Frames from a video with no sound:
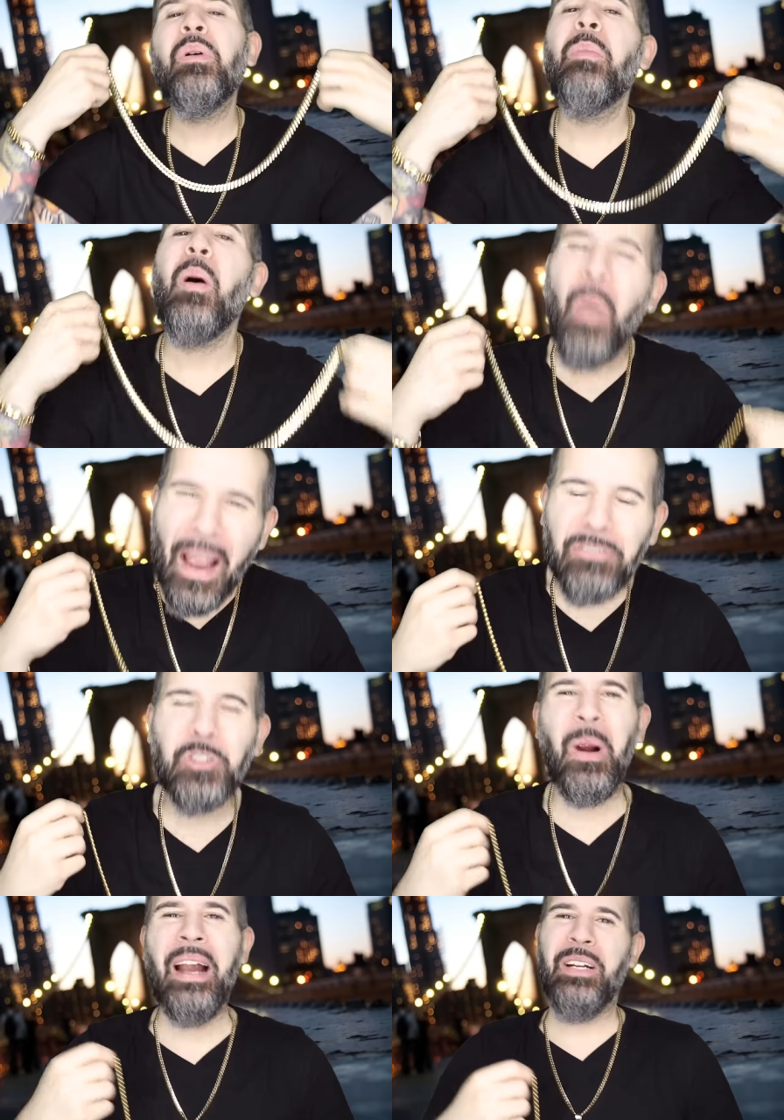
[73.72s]
But my wife
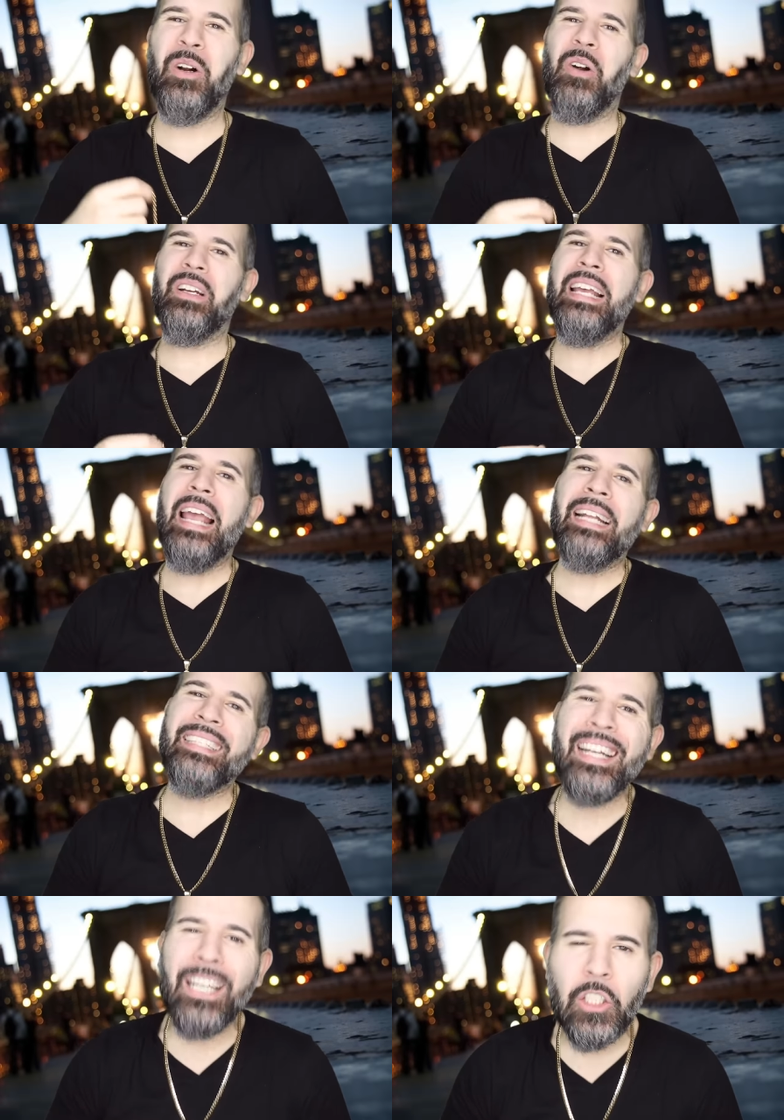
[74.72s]
tried it on, and
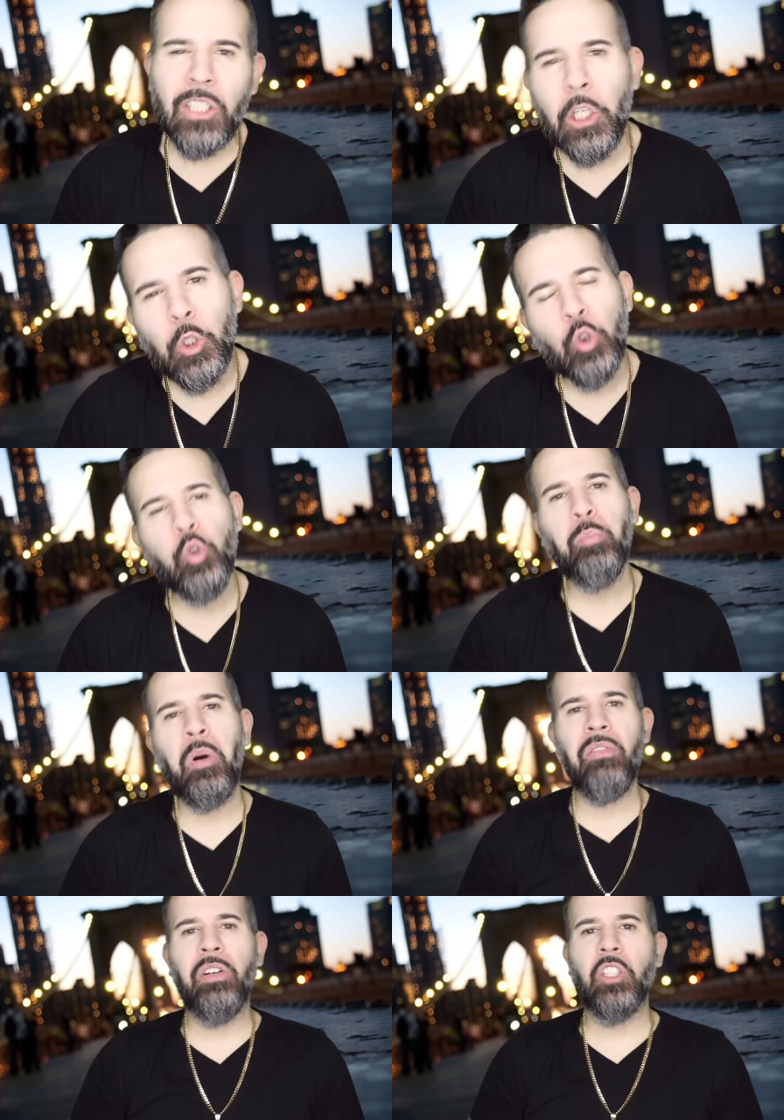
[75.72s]
then it looked a little too
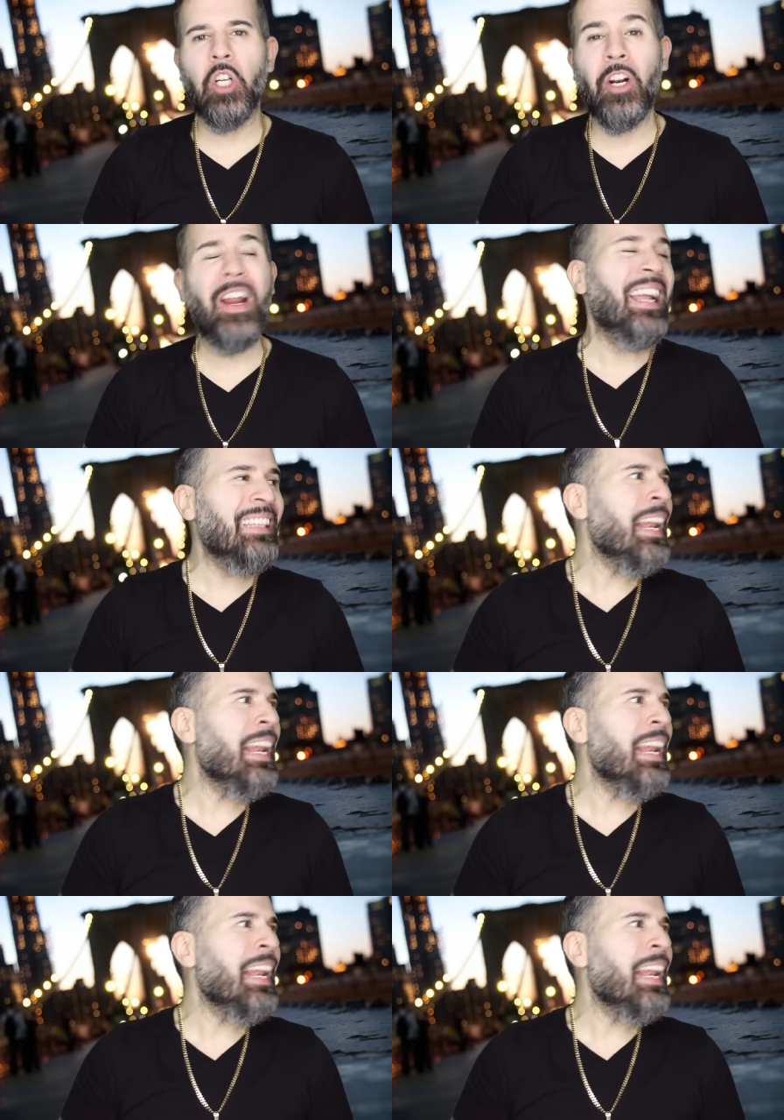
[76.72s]
perfect on her, and